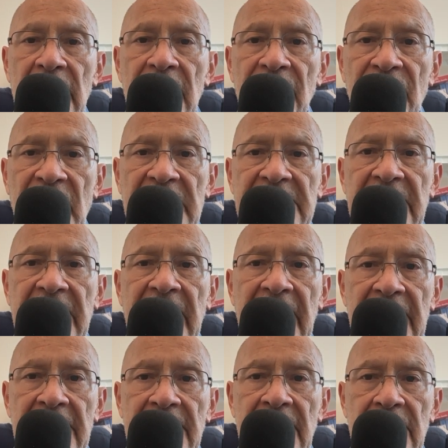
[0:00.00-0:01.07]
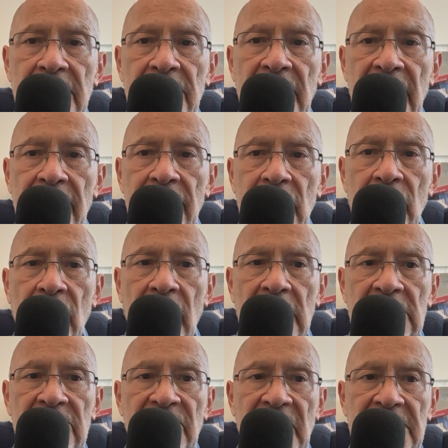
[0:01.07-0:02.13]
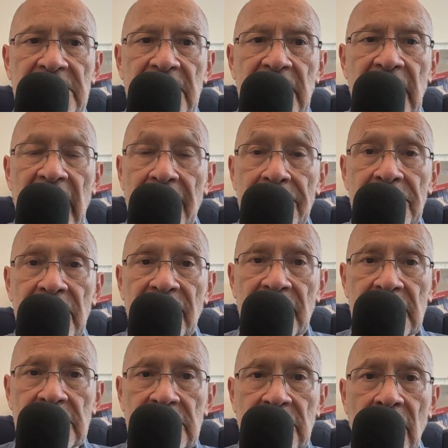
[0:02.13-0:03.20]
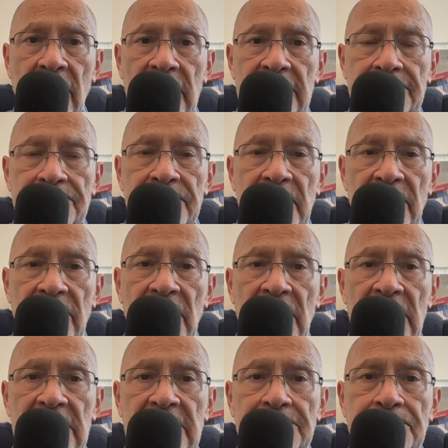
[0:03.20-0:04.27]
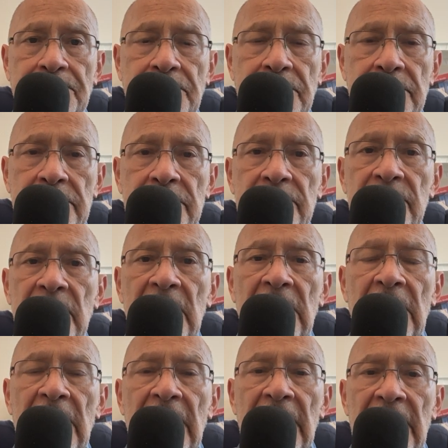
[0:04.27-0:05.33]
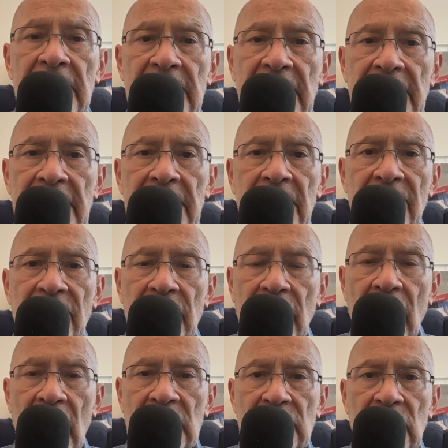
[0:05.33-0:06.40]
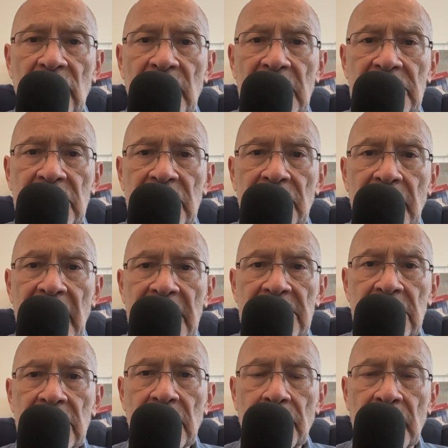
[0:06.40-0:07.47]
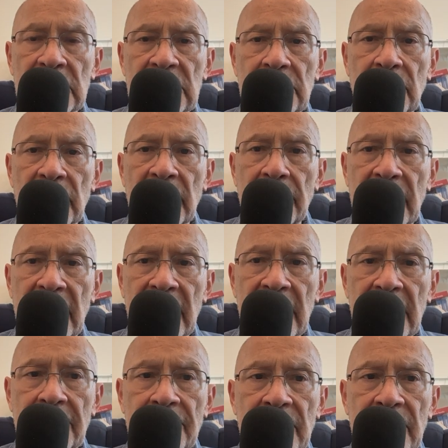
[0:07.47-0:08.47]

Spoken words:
Fixing anything today requires fixing everything from the start. Thus, the need of a cosmovision based on the principle and beginning.